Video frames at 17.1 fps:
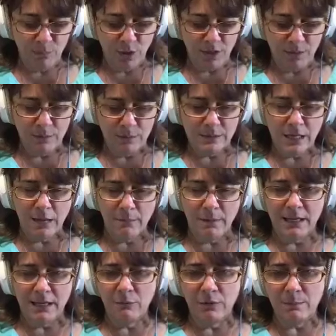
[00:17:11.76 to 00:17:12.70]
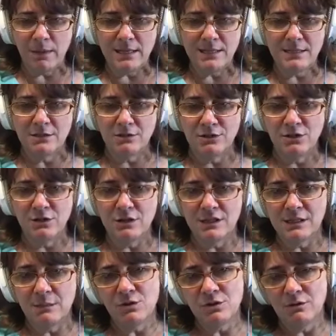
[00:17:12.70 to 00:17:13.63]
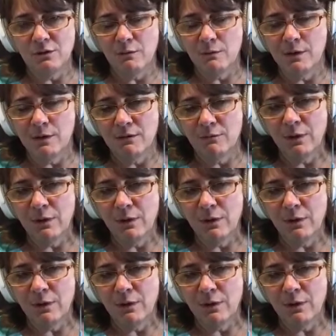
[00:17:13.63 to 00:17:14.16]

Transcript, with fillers: brought up the topic, and we may still do this, I'm sure we will.